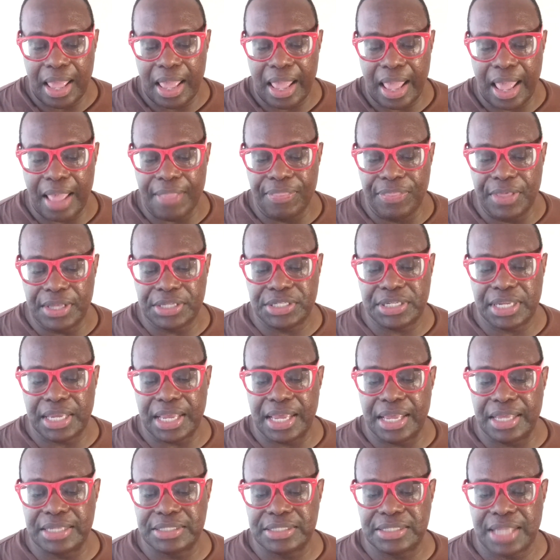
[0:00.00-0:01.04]
And this
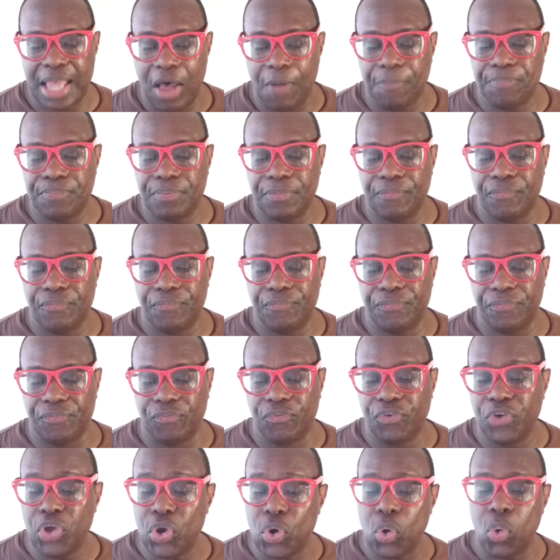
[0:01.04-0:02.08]
has helped
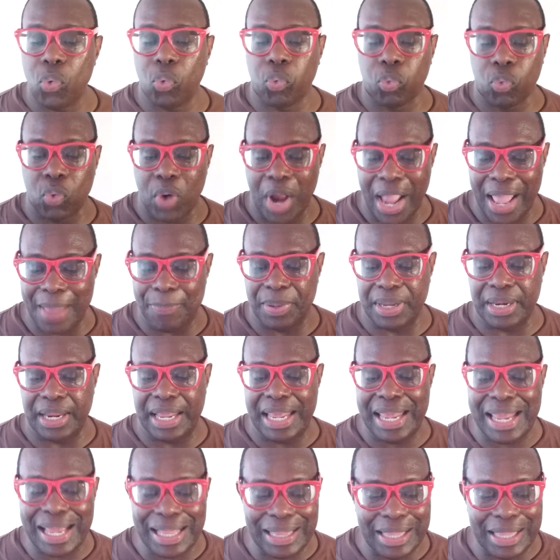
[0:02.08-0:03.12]
fuel
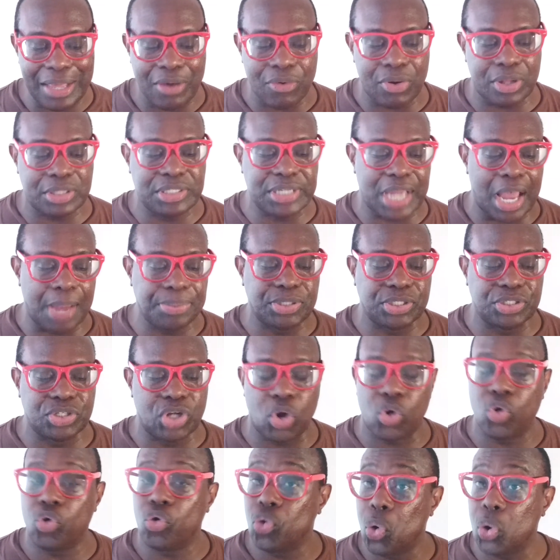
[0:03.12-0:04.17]
rampant illegal adoption
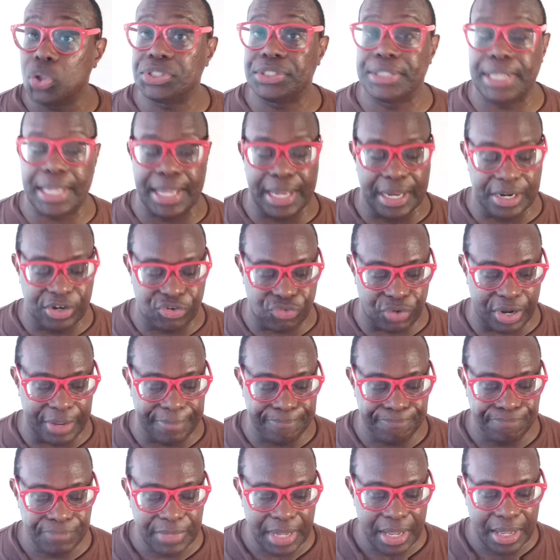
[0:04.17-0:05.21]
across the country.
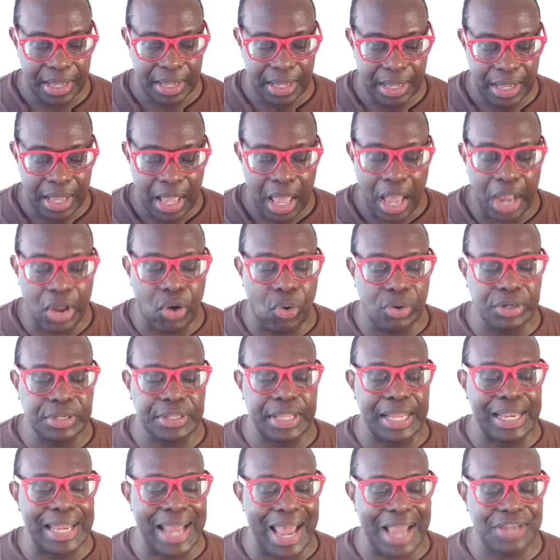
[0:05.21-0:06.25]
According to
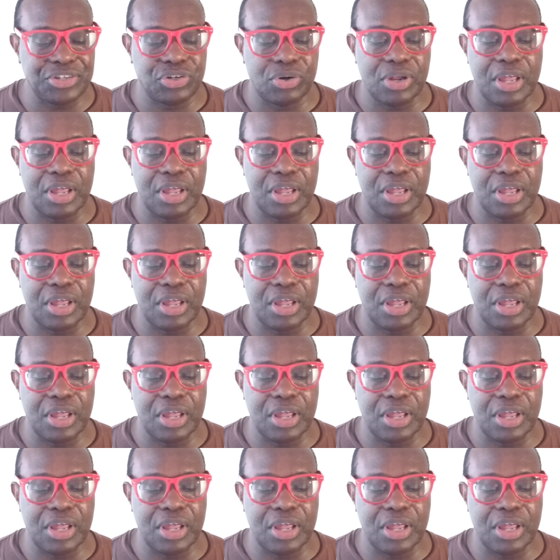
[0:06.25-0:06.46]
the National